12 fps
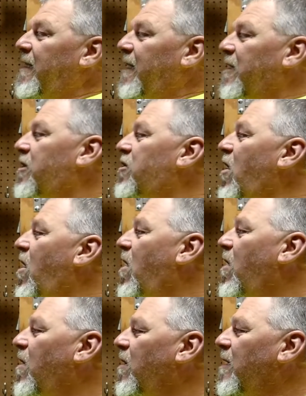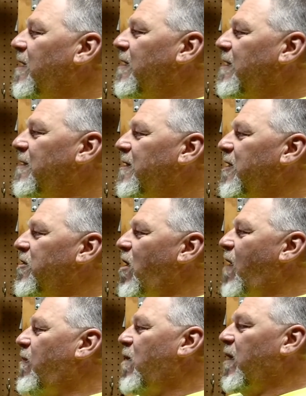install the
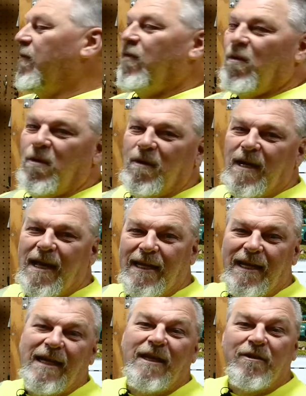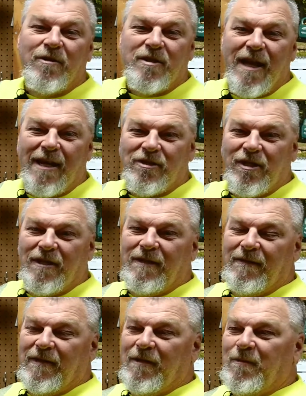software for any intersection
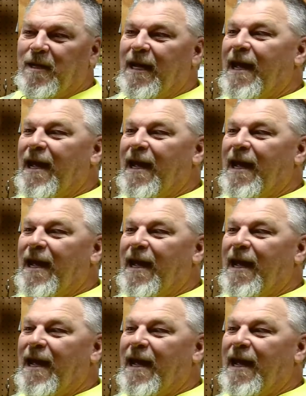that we